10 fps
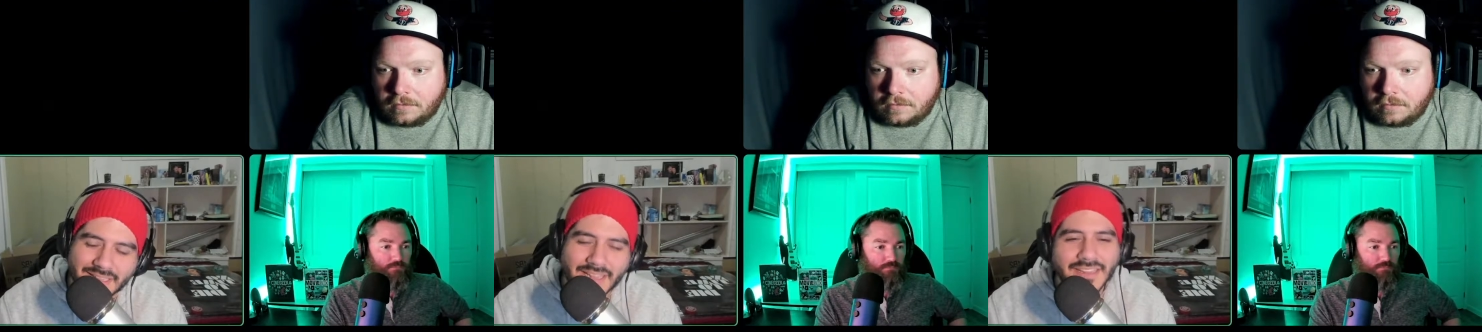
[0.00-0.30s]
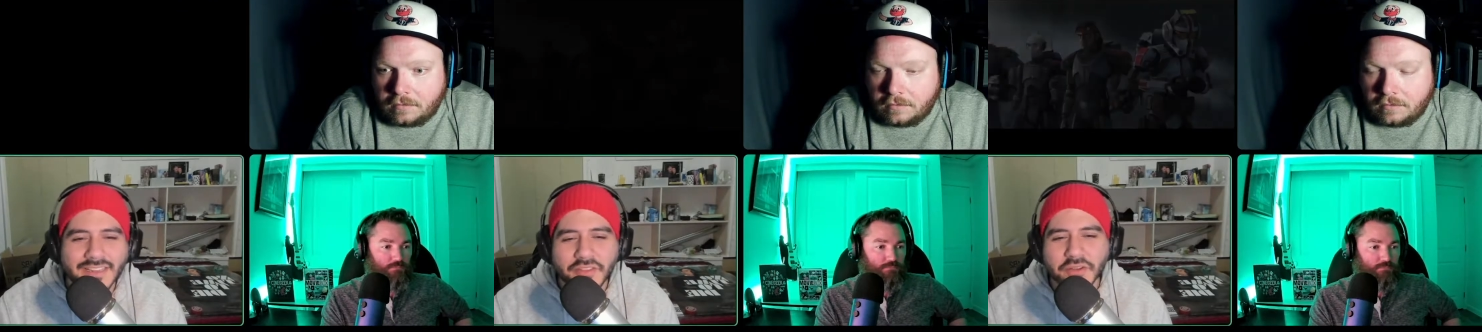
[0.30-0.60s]
Speaker 1: I like
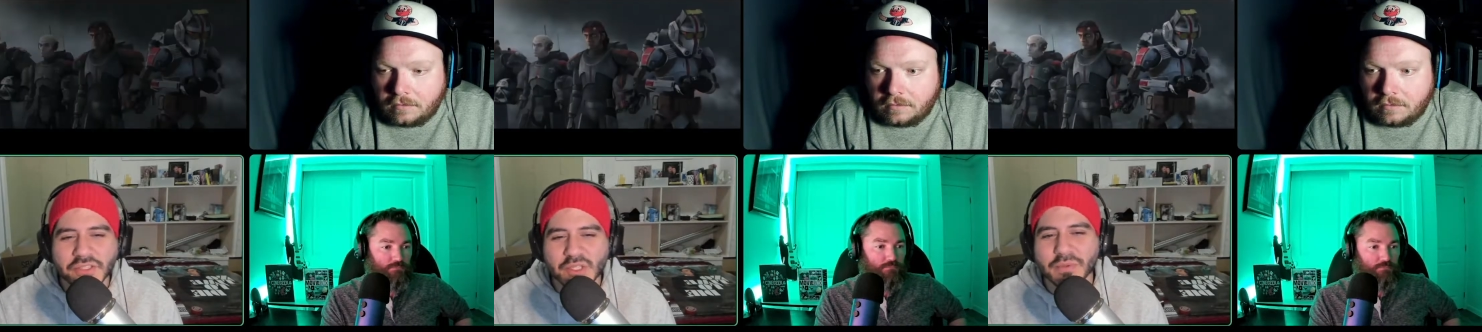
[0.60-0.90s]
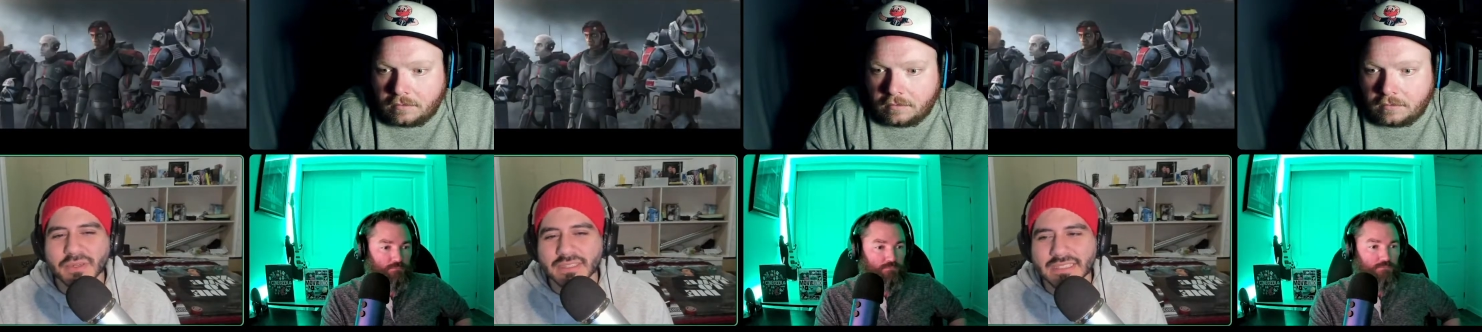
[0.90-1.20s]
that they're
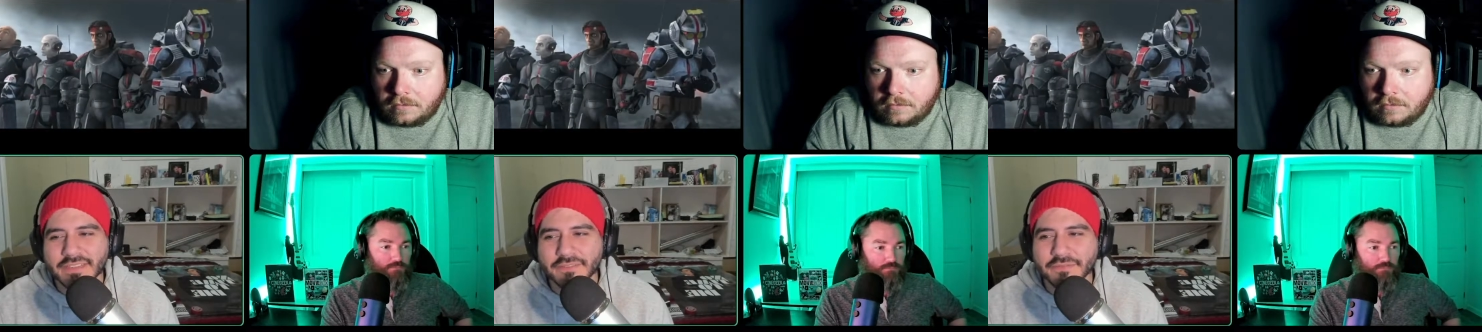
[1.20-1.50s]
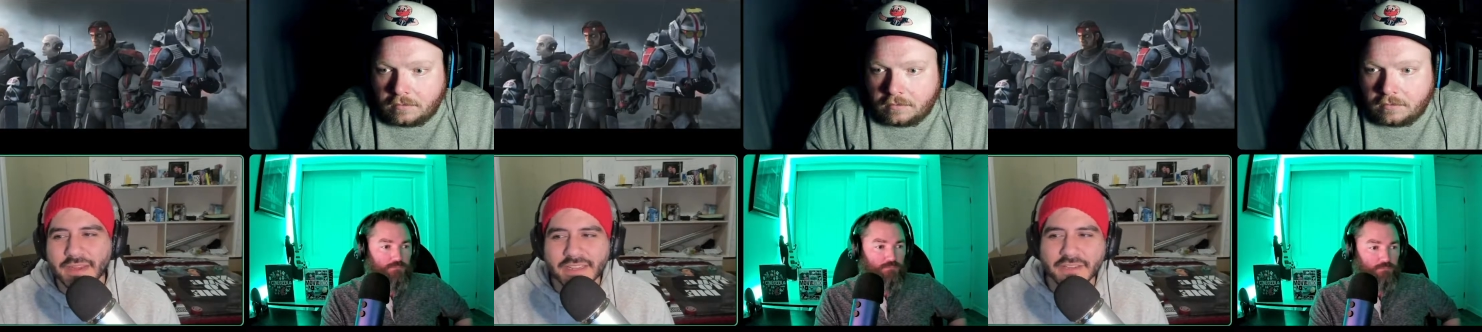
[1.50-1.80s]
super elite
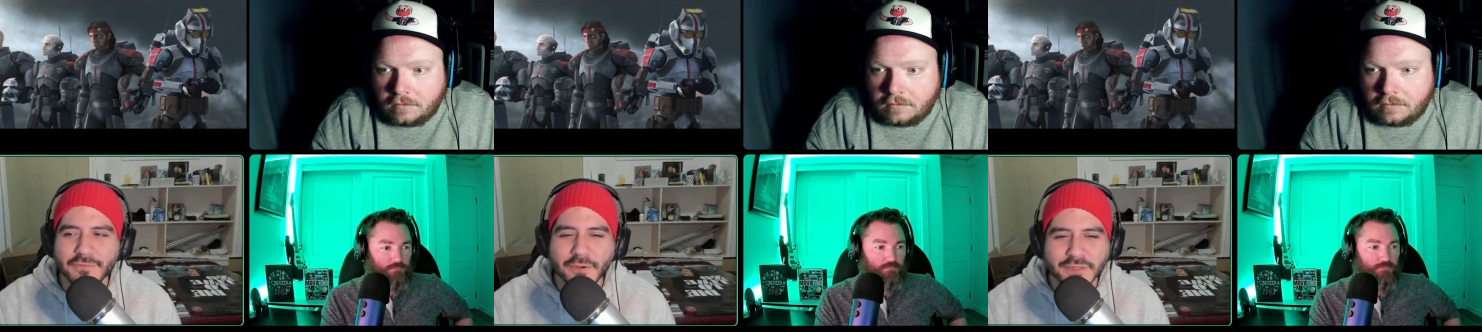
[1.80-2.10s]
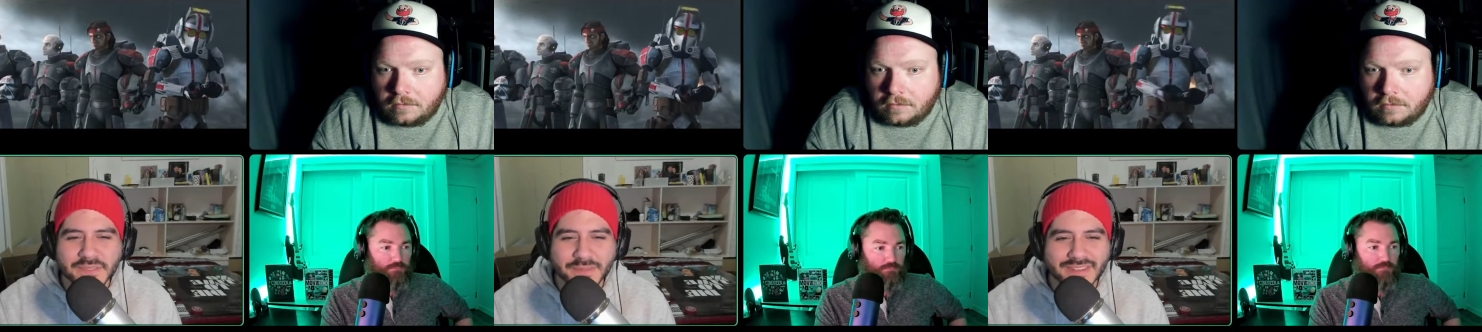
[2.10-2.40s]
fighting
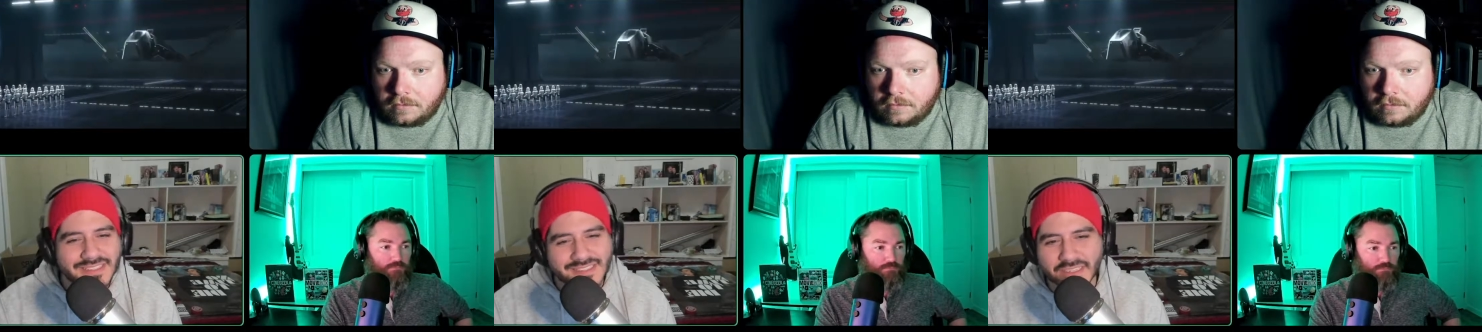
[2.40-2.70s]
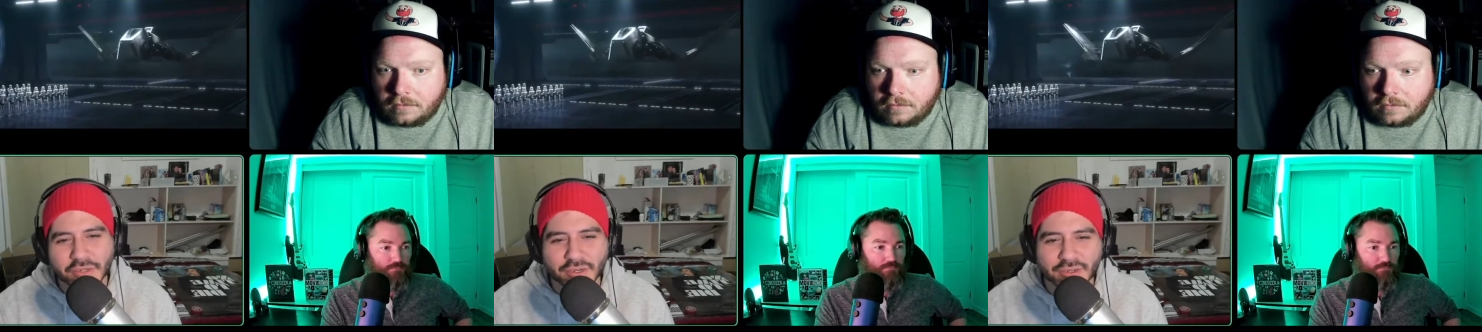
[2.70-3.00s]
force, but this
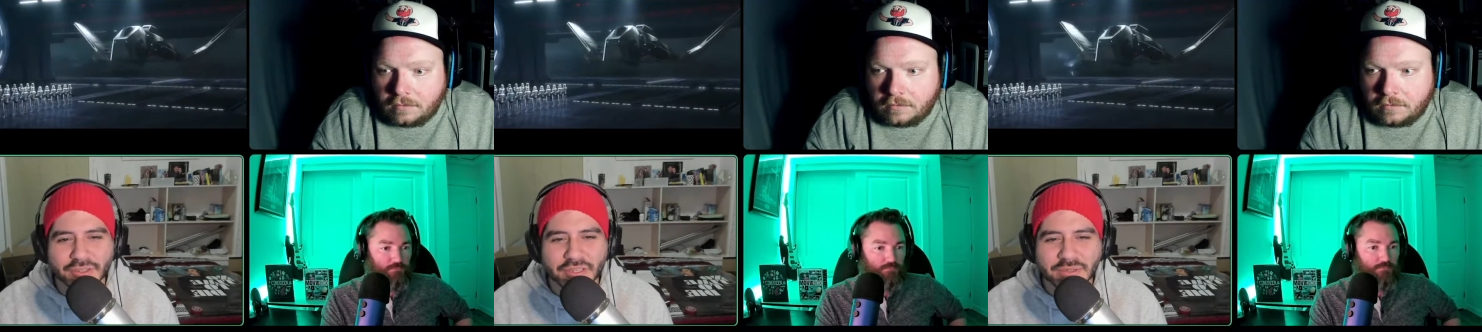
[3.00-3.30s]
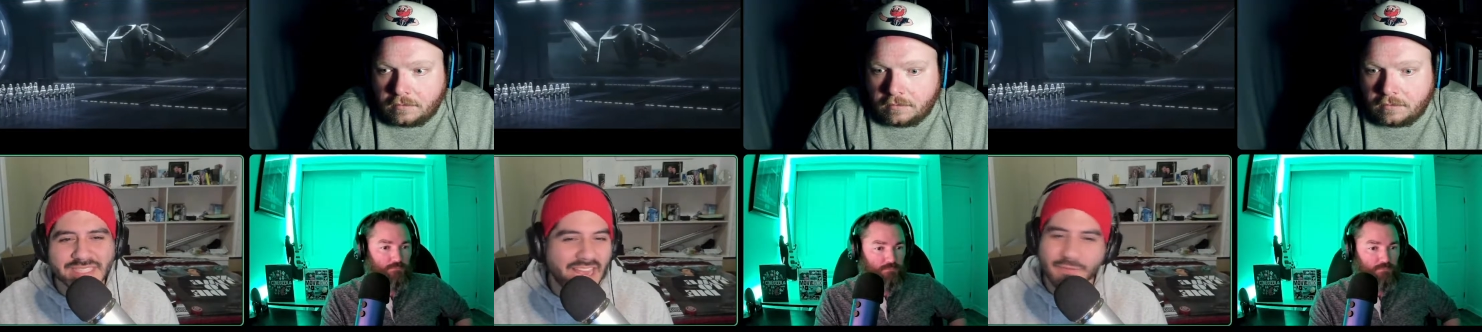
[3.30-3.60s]
little girl
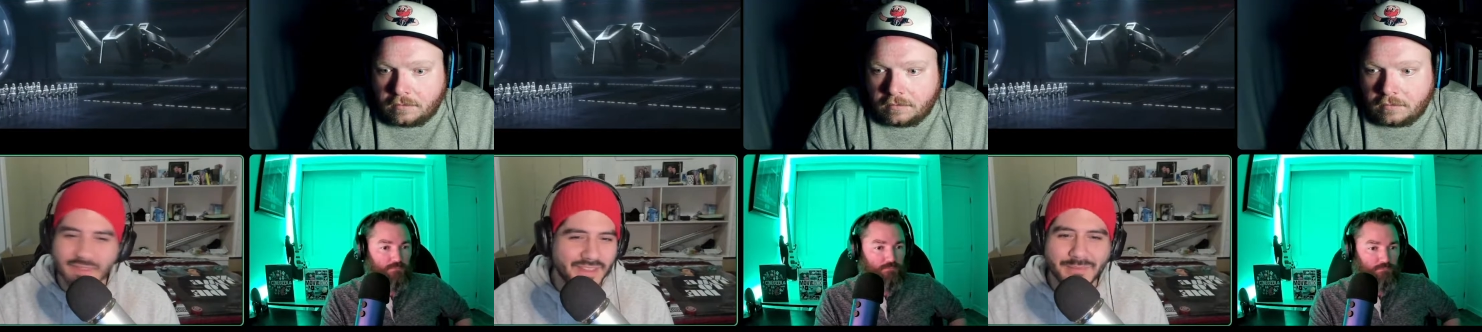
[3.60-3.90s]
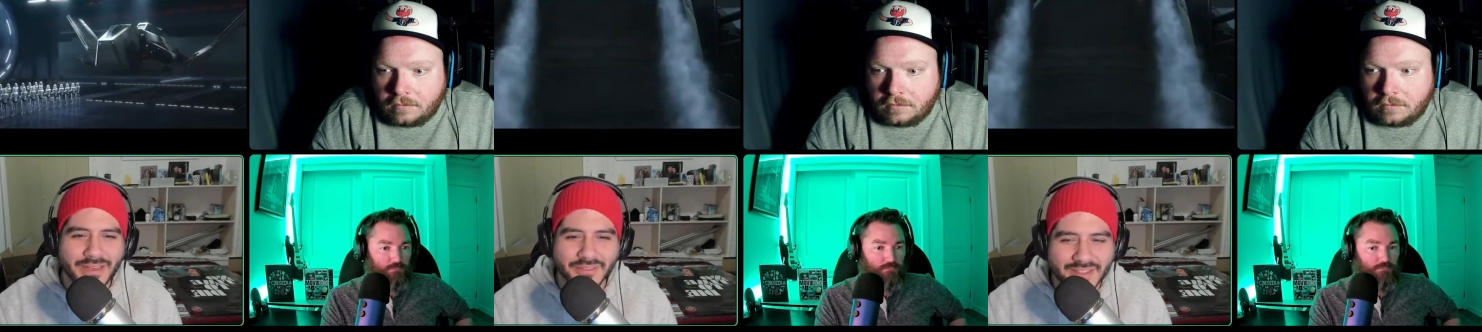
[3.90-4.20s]
knows everything
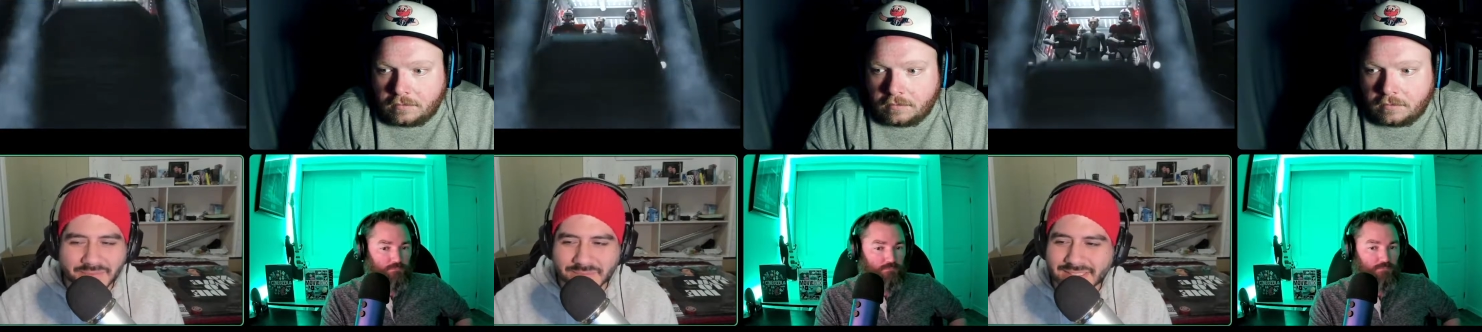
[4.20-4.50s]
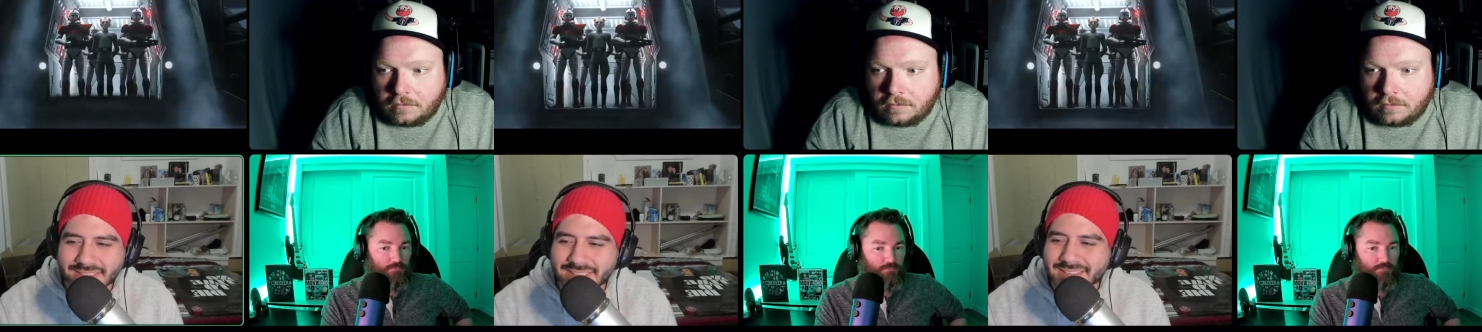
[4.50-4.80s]
about them. I
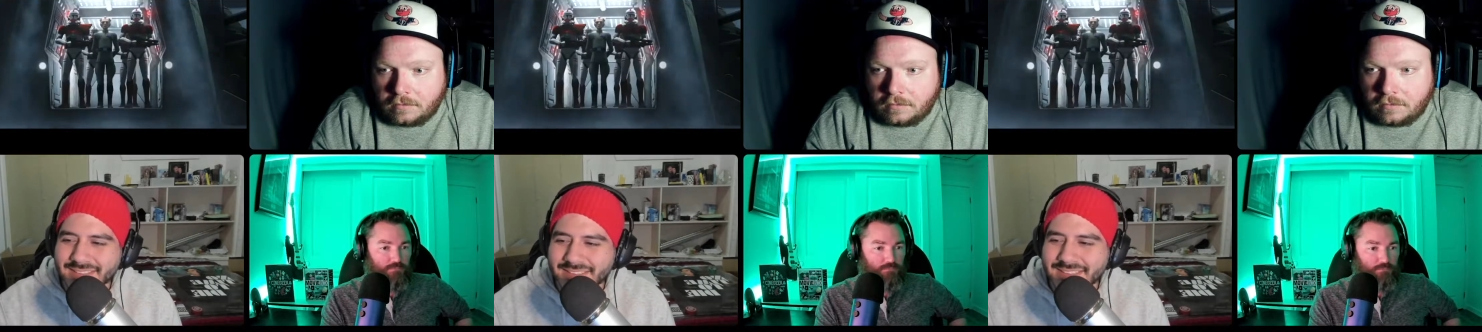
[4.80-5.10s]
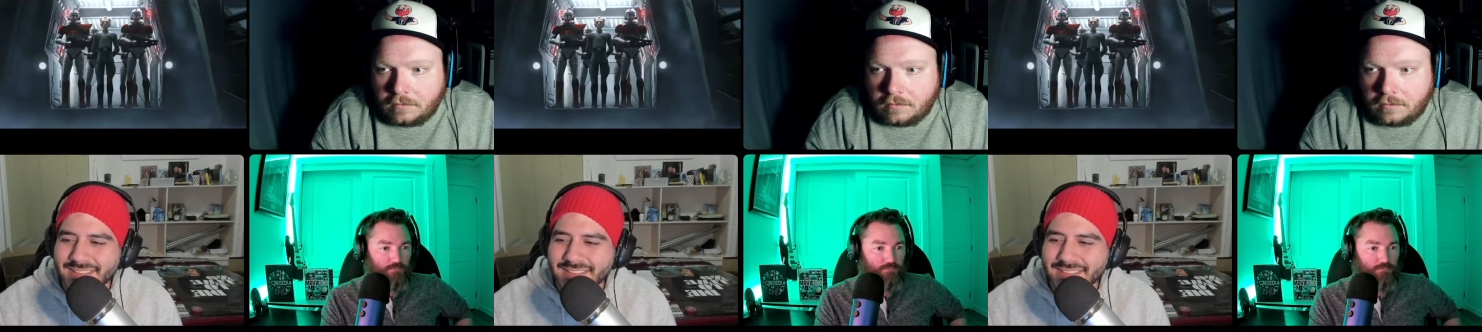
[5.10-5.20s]
want Clone